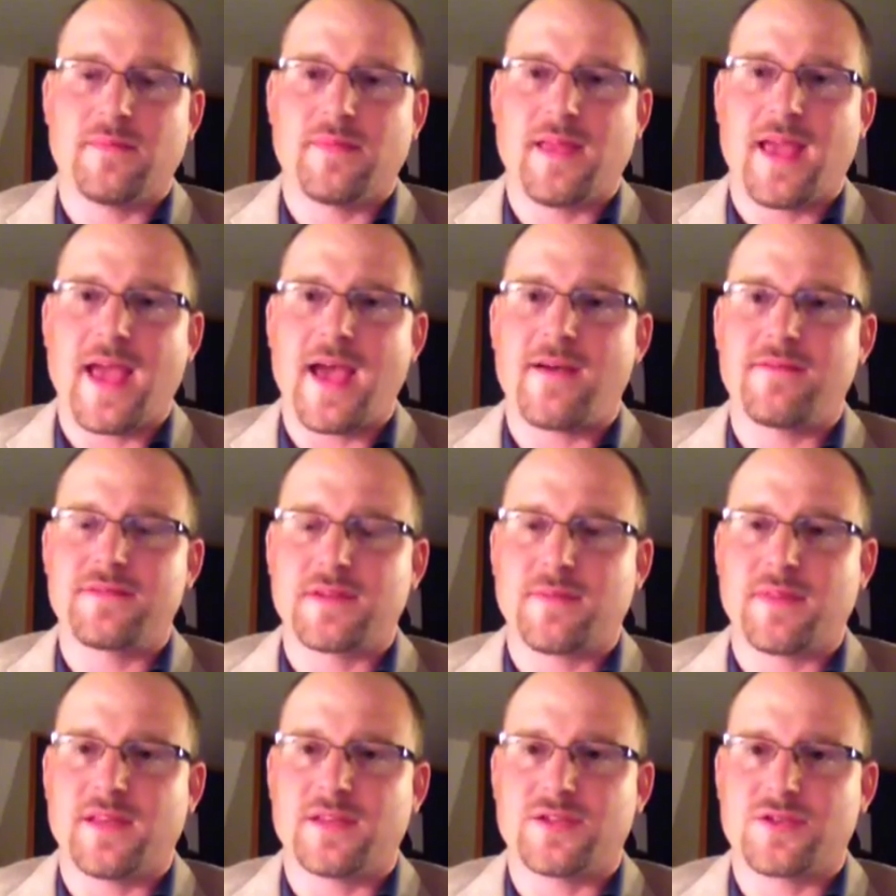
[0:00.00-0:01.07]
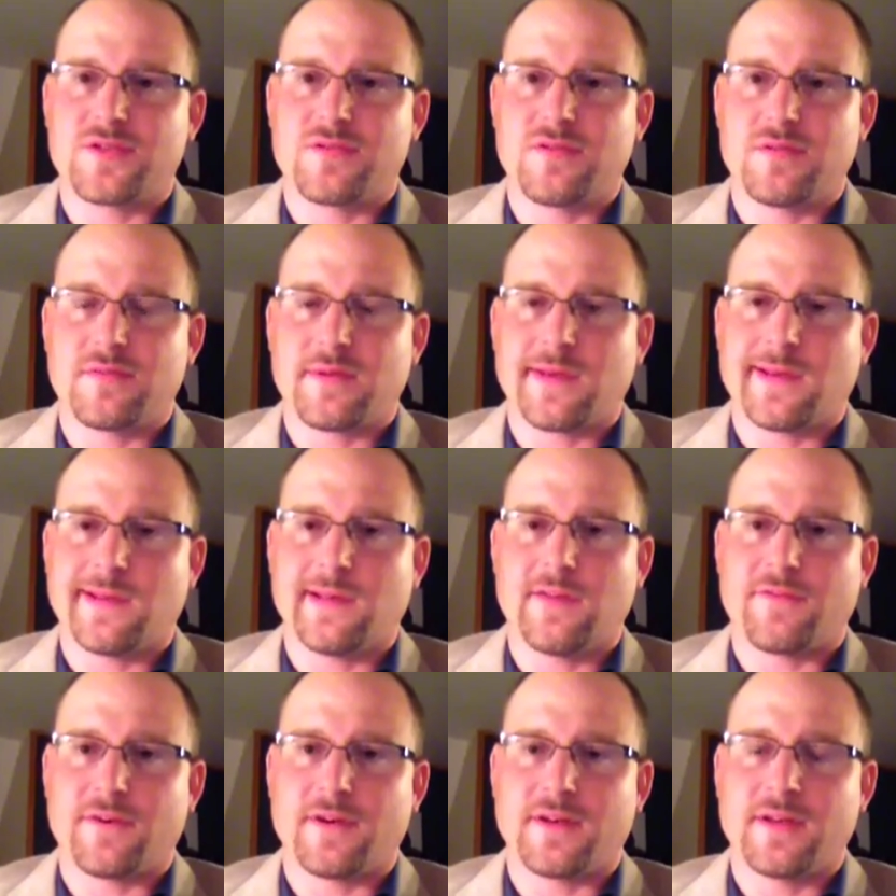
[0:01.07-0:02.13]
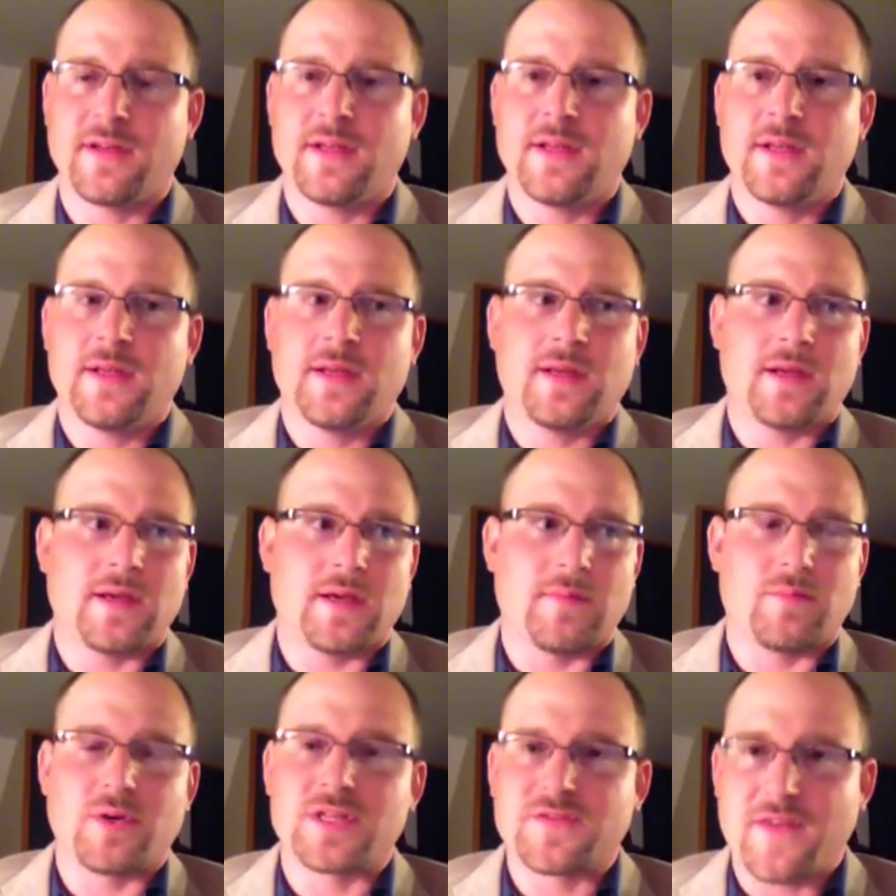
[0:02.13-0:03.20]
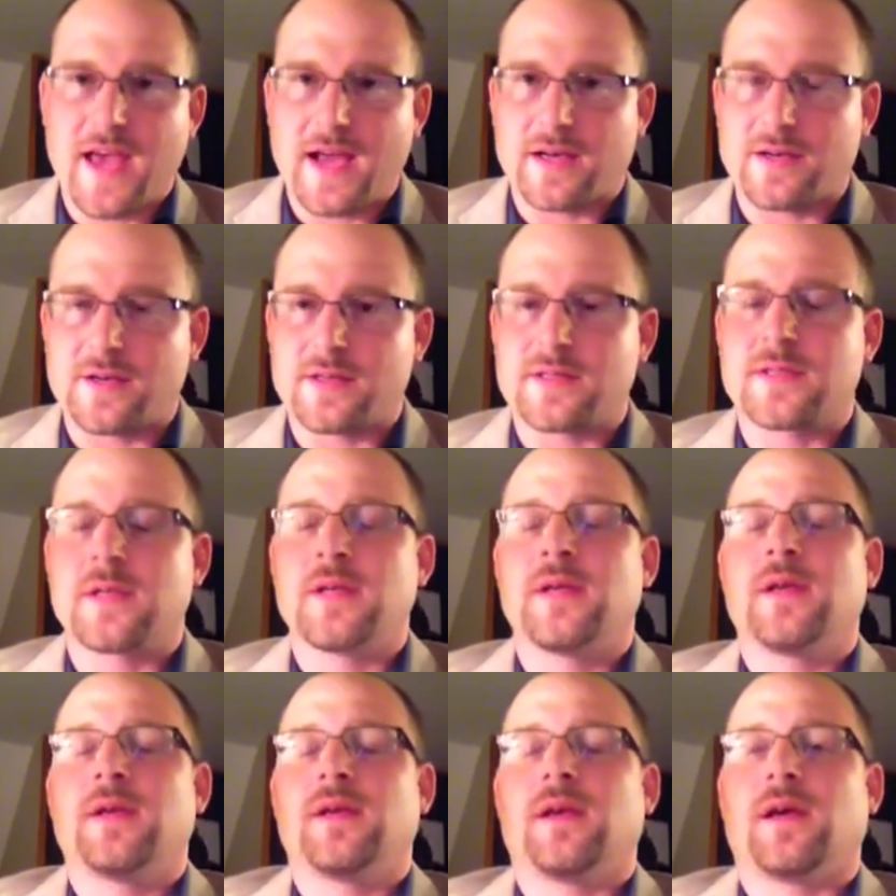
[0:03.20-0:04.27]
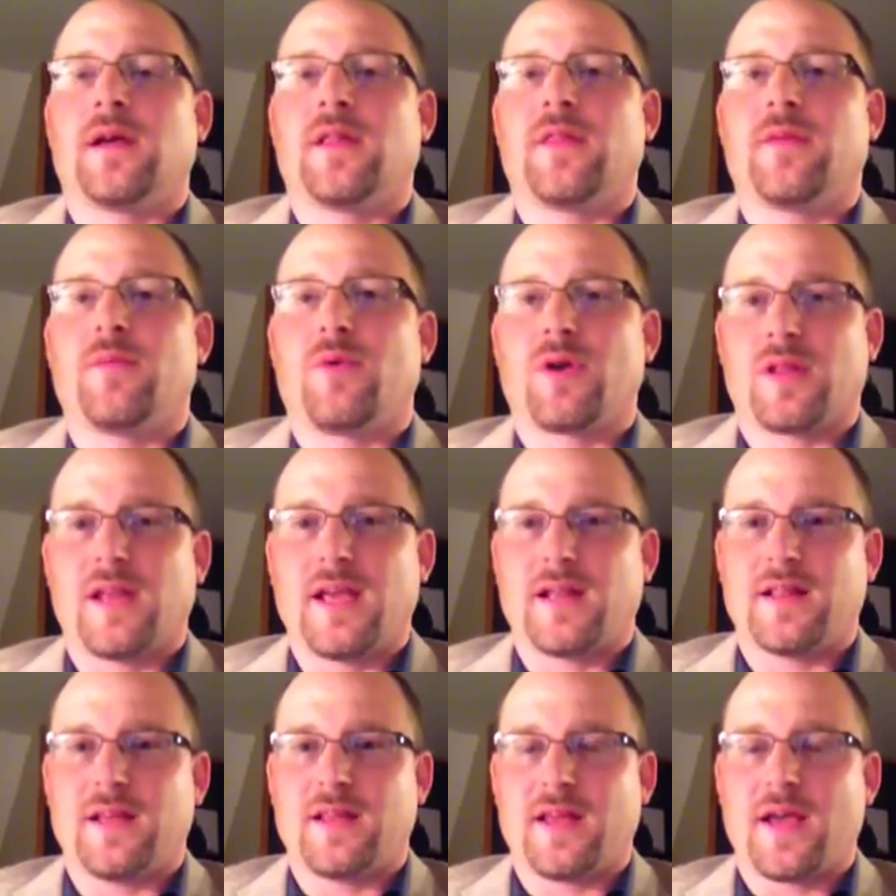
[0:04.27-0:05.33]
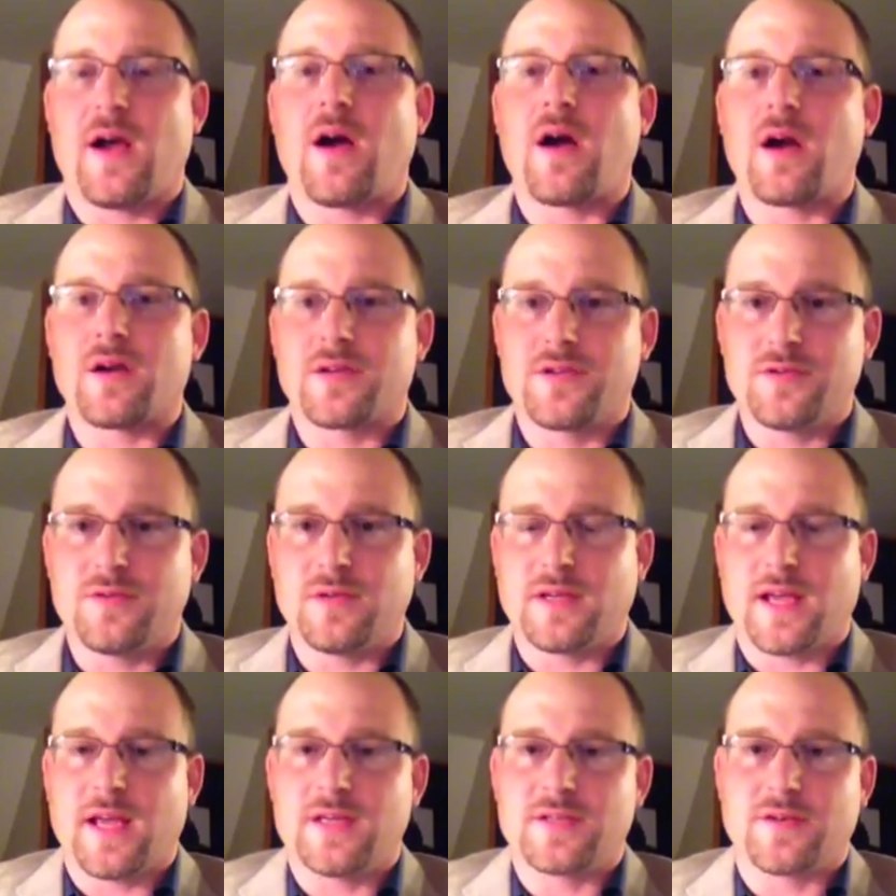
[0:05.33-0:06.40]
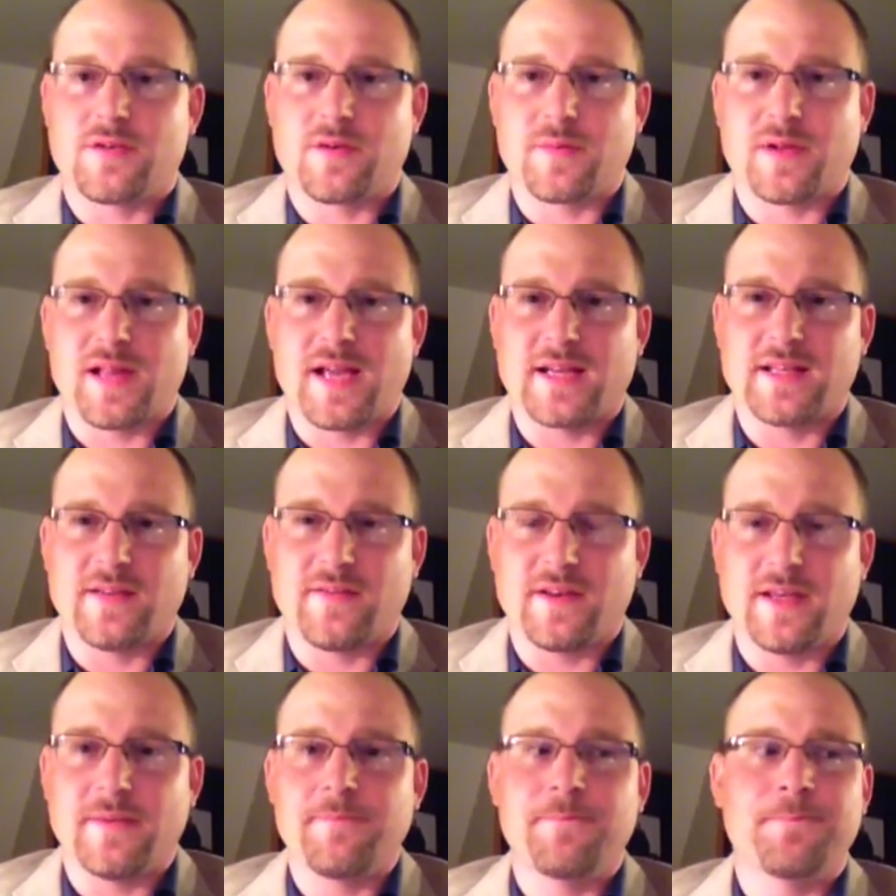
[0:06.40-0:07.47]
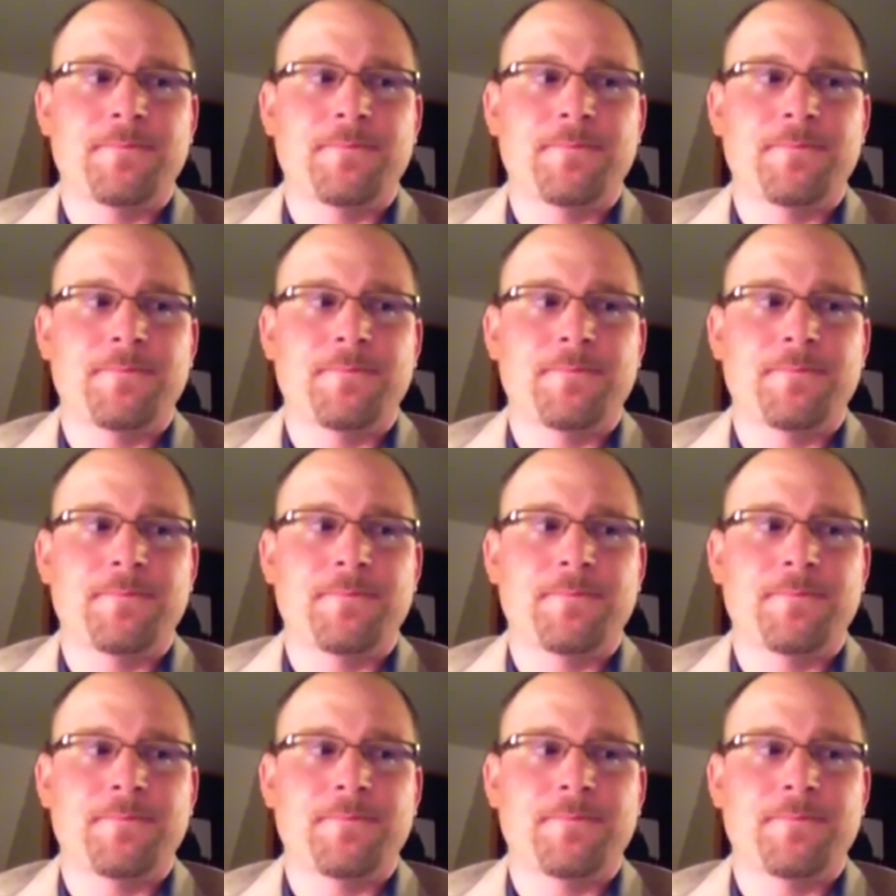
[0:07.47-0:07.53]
they have some of these different risk factors, the more likely they are to engage in criminal activity.